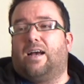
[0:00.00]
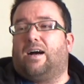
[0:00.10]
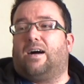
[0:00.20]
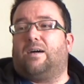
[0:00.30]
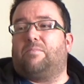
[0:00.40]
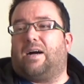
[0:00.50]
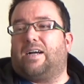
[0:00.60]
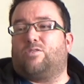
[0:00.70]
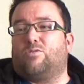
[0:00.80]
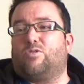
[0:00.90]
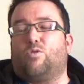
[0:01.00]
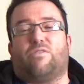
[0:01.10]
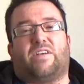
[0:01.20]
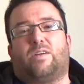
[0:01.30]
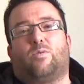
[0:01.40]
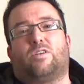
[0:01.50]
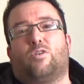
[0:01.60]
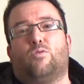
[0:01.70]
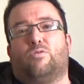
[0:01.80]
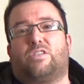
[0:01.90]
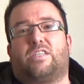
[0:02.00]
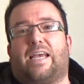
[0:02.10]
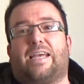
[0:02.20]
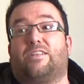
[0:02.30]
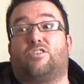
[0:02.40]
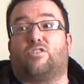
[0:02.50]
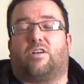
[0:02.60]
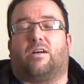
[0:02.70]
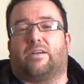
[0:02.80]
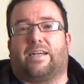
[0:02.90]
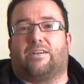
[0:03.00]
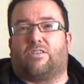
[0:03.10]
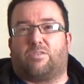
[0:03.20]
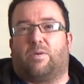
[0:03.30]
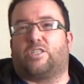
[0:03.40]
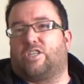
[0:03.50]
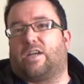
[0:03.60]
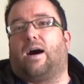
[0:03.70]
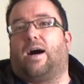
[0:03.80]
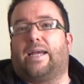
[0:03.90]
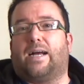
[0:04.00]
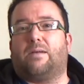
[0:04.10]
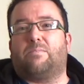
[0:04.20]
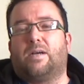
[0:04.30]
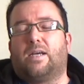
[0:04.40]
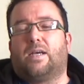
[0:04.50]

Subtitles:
I don't know of anyone who's into car care as much as I am.